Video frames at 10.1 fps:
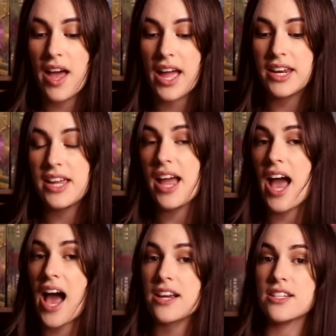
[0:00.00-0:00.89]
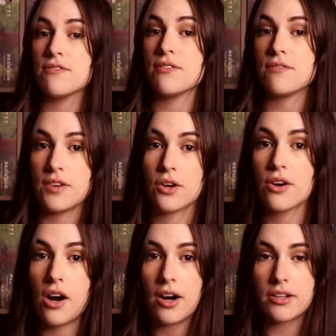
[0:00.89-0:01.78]
any active fear
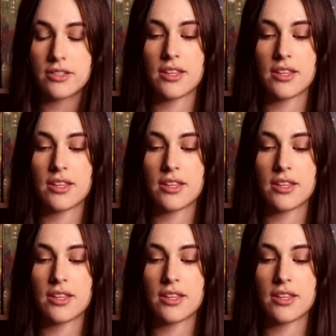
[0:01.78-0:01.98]
cards.